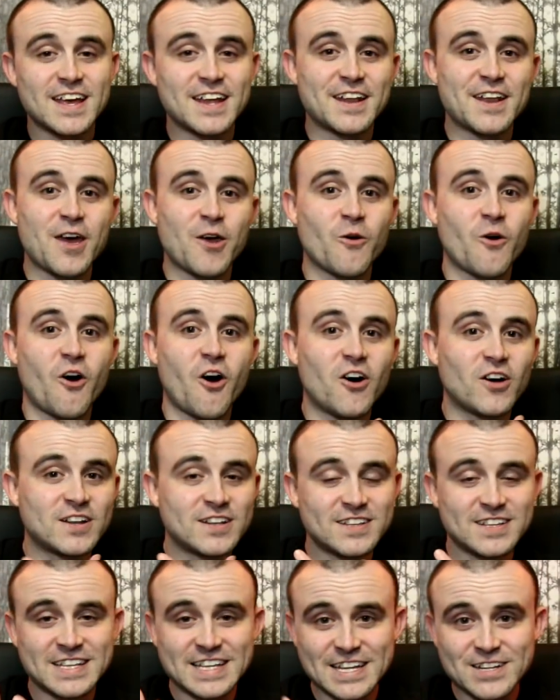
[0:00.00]
Now,
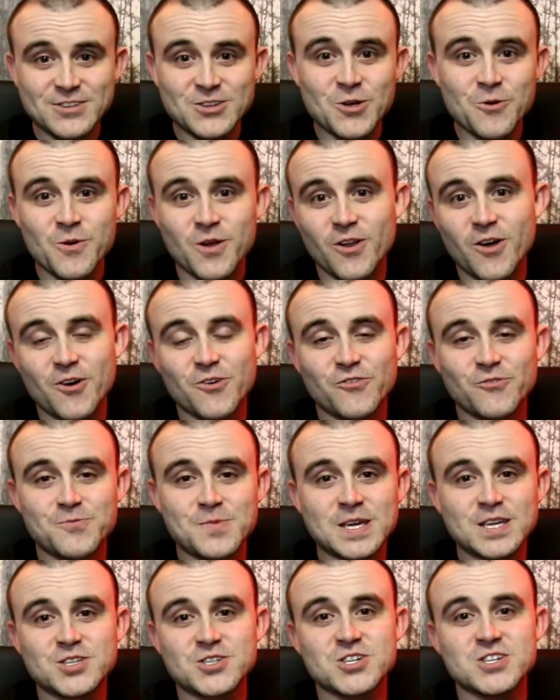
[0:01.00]
I did do a lot of
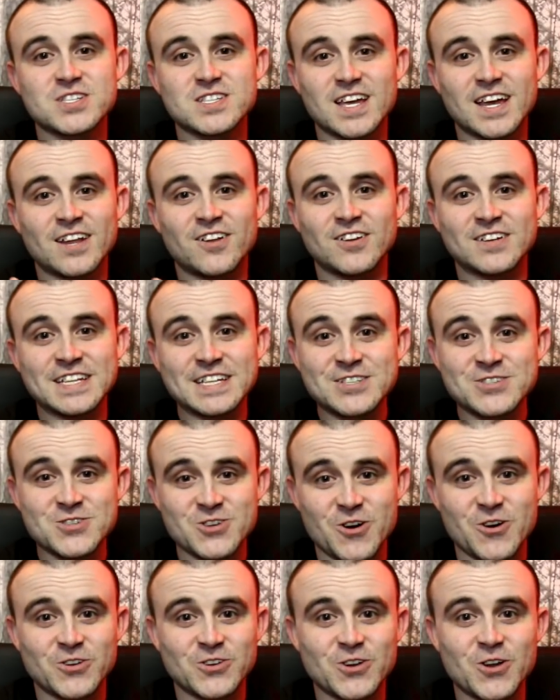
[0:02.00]
pictures and I did
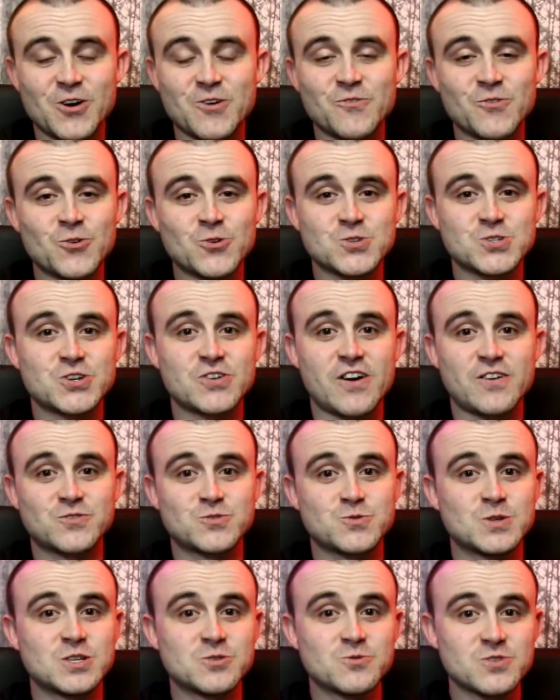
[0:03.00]
sign a lot of
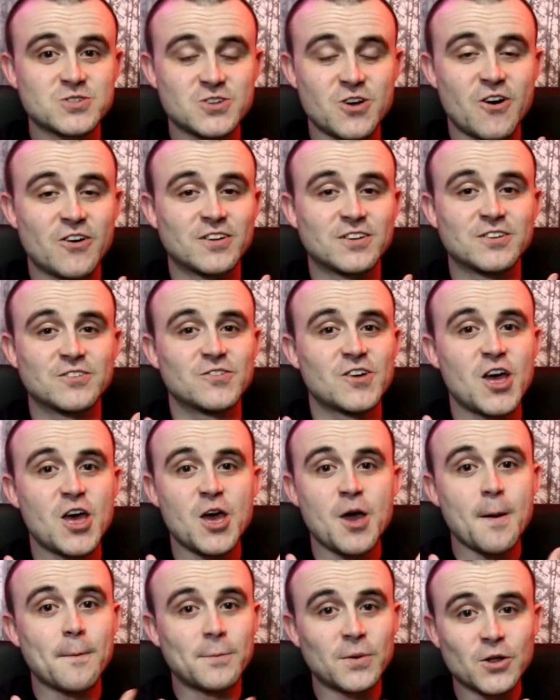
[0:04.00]
autographs, which was kind of
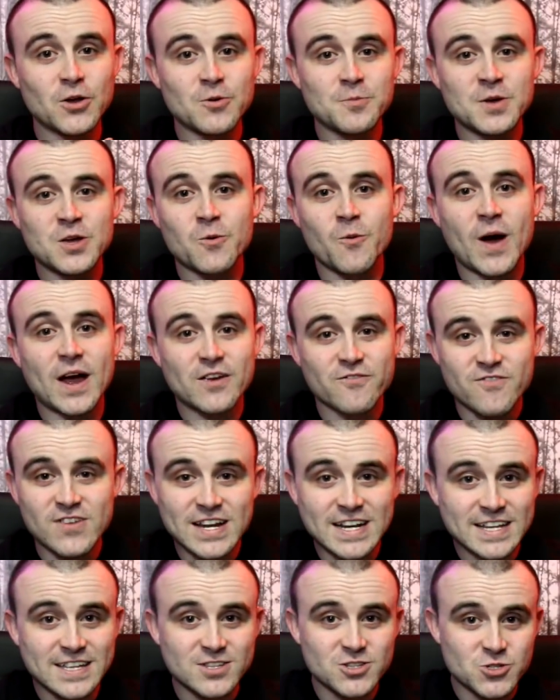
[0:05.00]
blew me away,
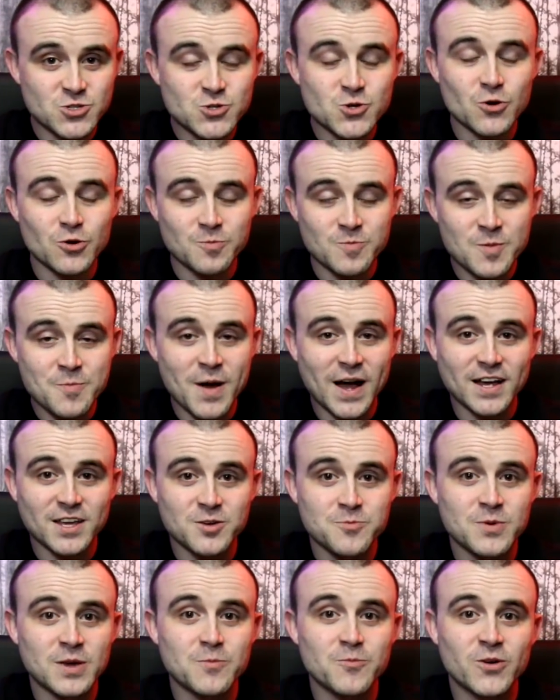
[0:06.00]
really took me back
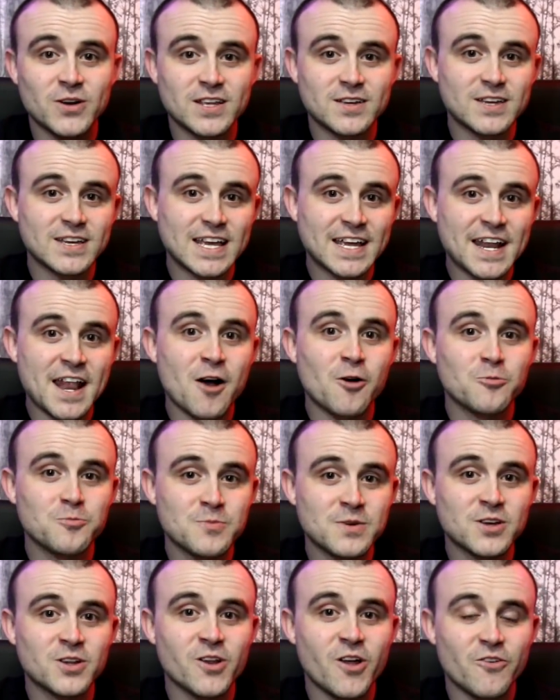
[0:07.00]
a bit, but it helped
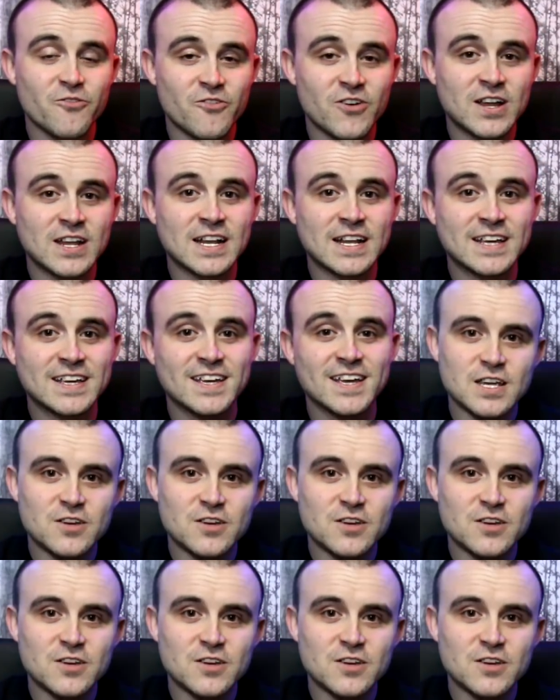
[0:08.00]
me a lot, really.